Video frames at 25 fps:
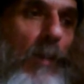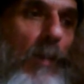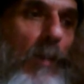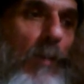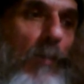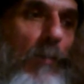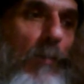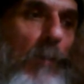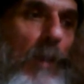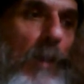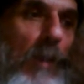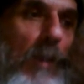
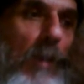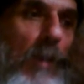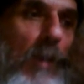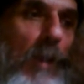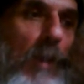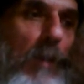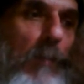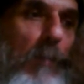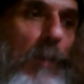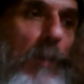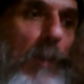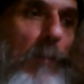as many
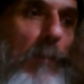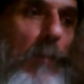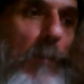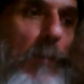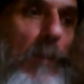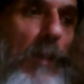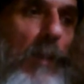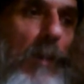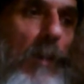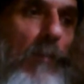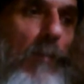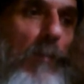lay people
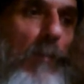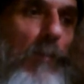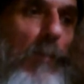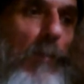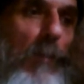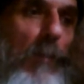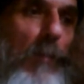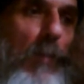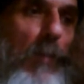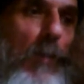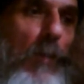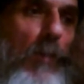believe them to
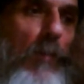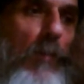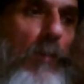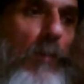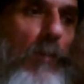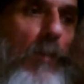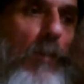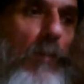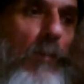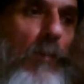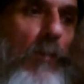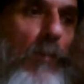be
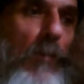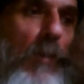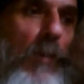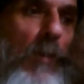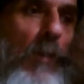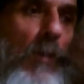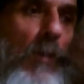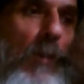poisonous.